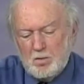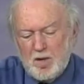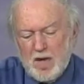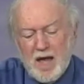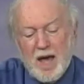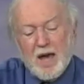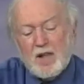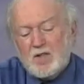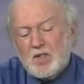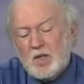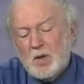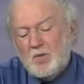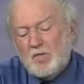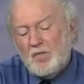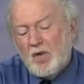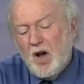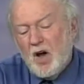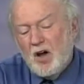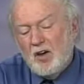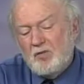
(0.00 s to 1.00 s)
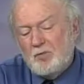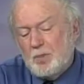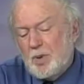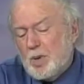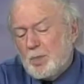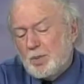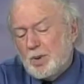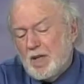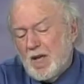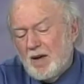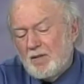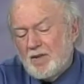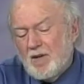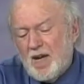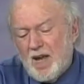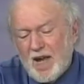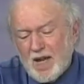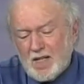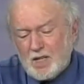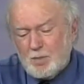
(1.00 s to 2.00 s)
Axiom five, people have an
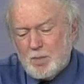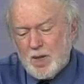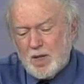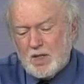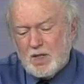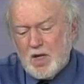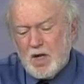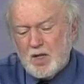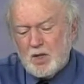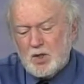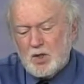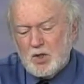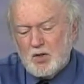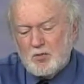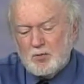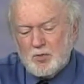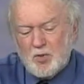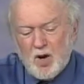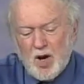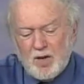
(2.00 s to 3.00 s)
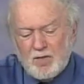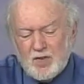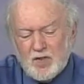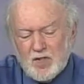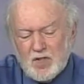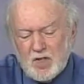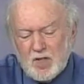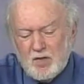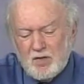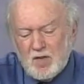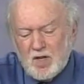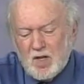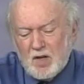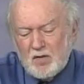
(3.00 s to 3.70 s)
expectation of privacy of the